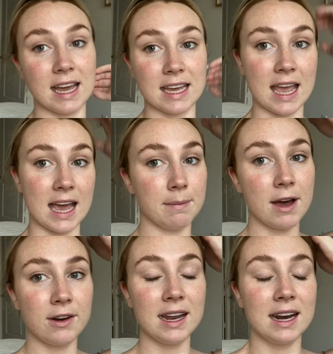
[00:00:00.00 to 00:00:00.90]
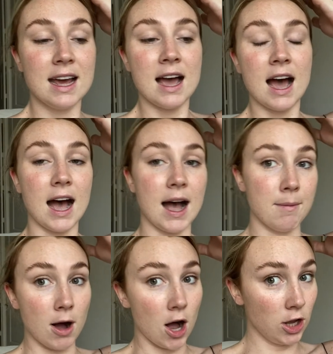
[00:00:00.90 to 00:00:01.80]
I can about it.
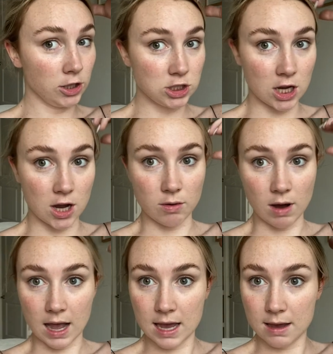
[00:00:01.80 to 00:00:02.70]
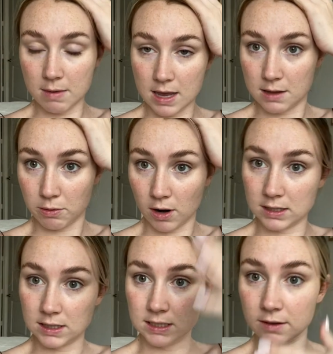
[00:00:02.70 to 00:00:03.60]
Also, I am in the
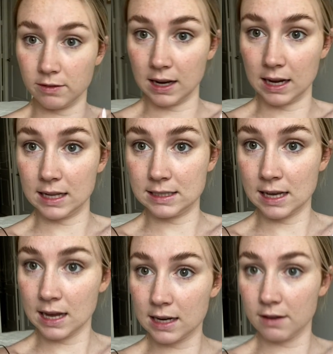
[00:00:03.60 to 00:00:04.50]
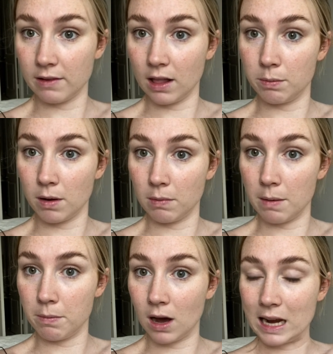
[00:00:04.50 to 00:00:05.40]
process of letting a tan develop on my
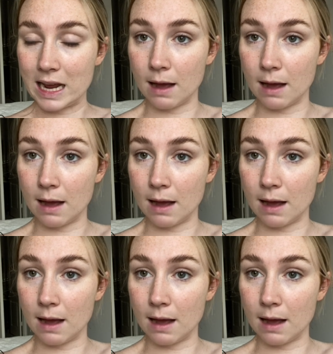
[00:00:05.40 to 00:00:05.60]
body.